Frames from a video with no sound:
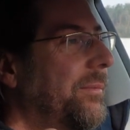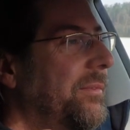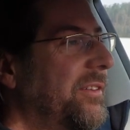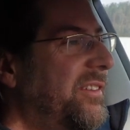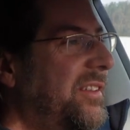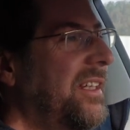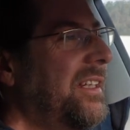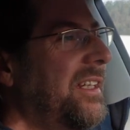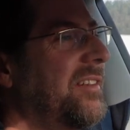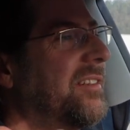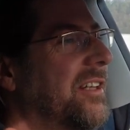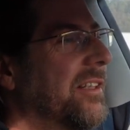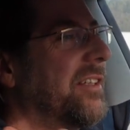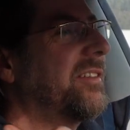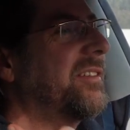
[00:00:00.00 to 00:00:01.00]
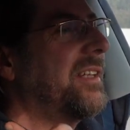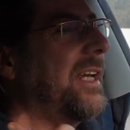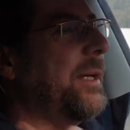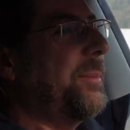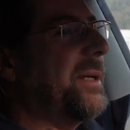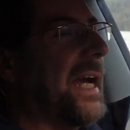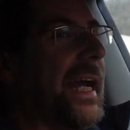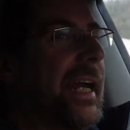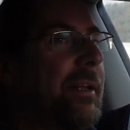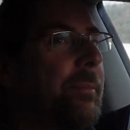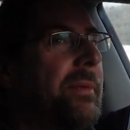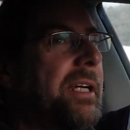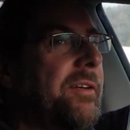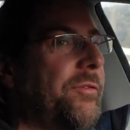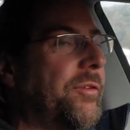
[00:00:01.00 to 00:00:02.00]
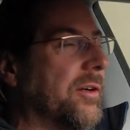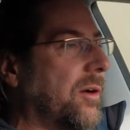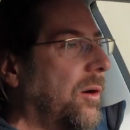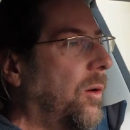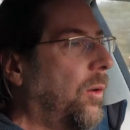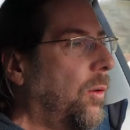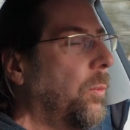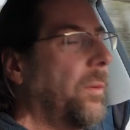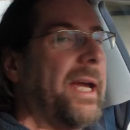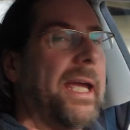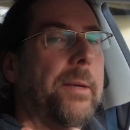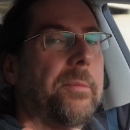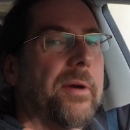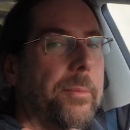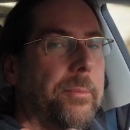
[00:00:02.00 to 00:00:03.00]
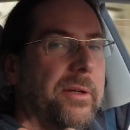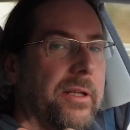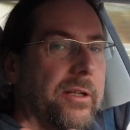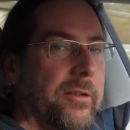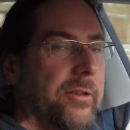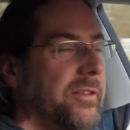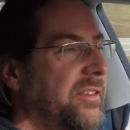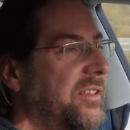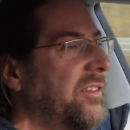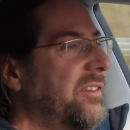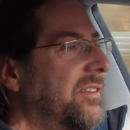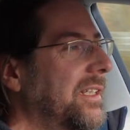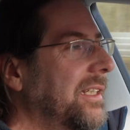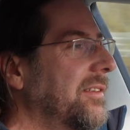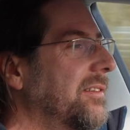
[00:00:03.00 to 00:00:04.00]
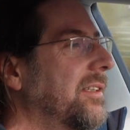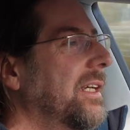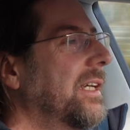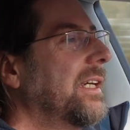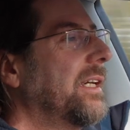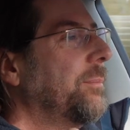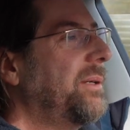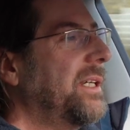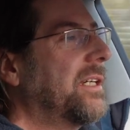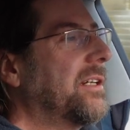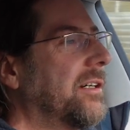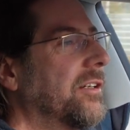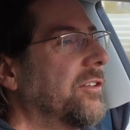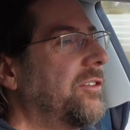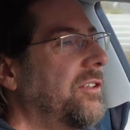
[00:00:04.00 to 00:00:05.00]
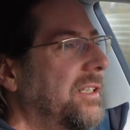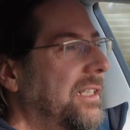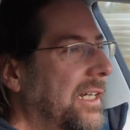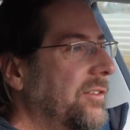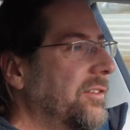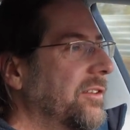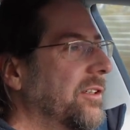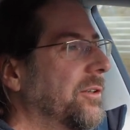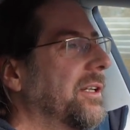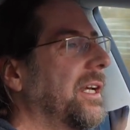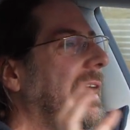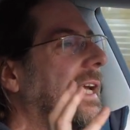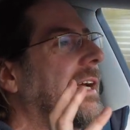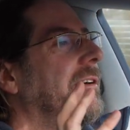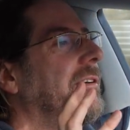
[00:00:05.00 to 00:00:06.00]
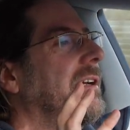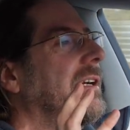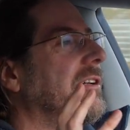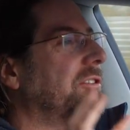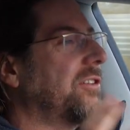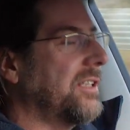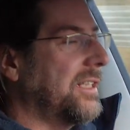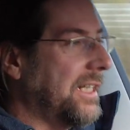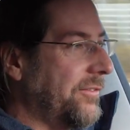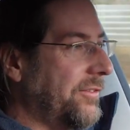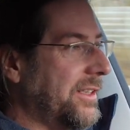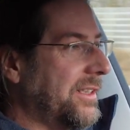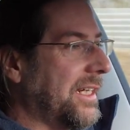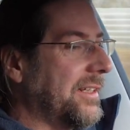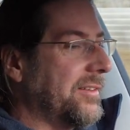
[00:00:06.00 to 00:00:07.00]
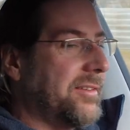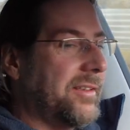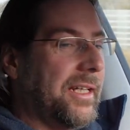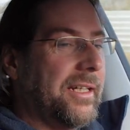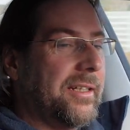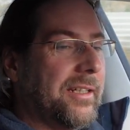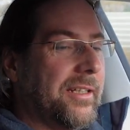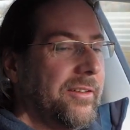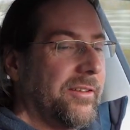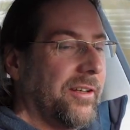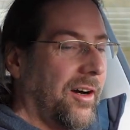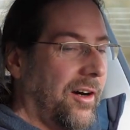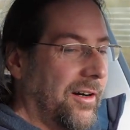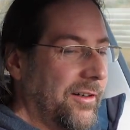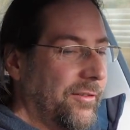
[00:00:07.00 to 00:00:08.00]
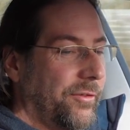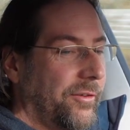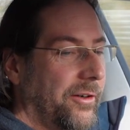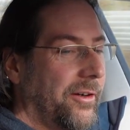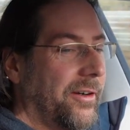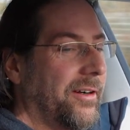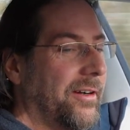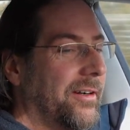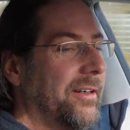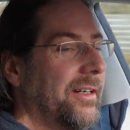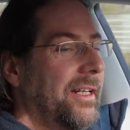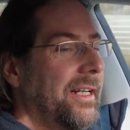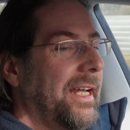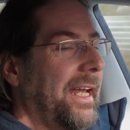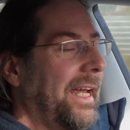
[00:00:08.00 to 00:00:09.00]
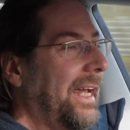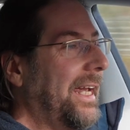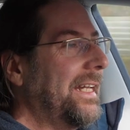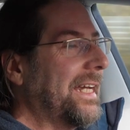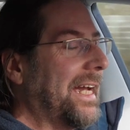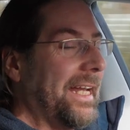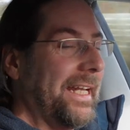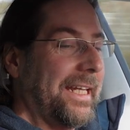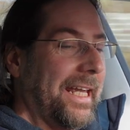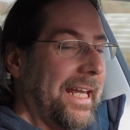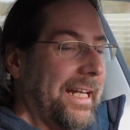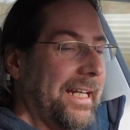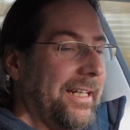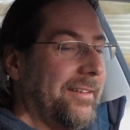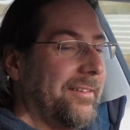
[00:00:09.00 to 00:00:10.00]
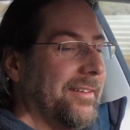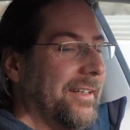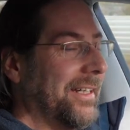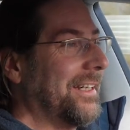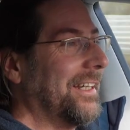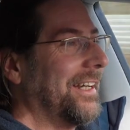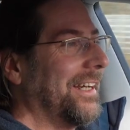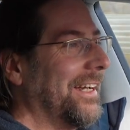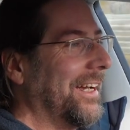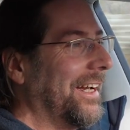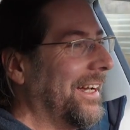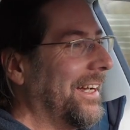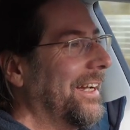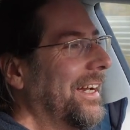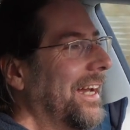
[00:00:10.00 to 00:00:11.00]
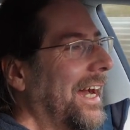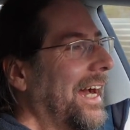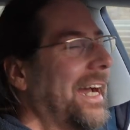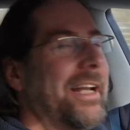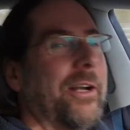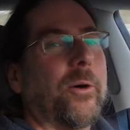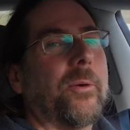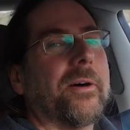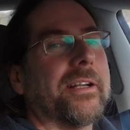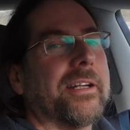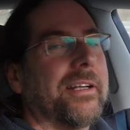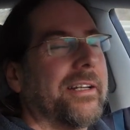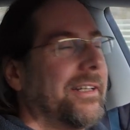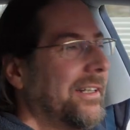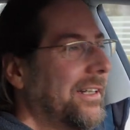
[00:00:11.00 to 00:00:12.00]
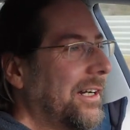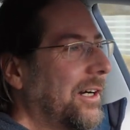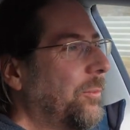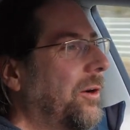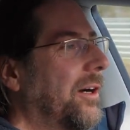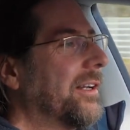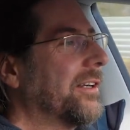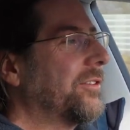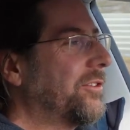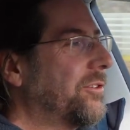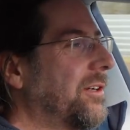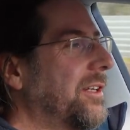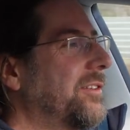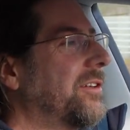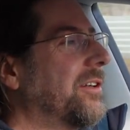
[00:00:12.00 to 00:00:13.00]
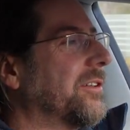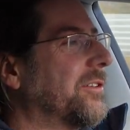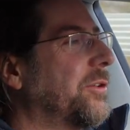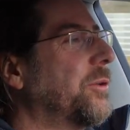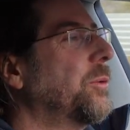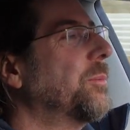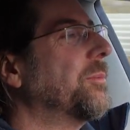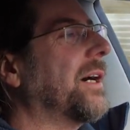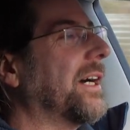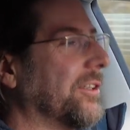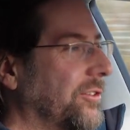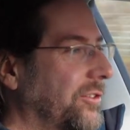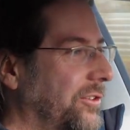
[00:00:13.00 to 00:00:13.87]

Cindy's gonna stay behind me for the whole way with a good distance, because she doesn't know the area. She never does that. It's hard for her, and I get it. I don't wanna stress her too much.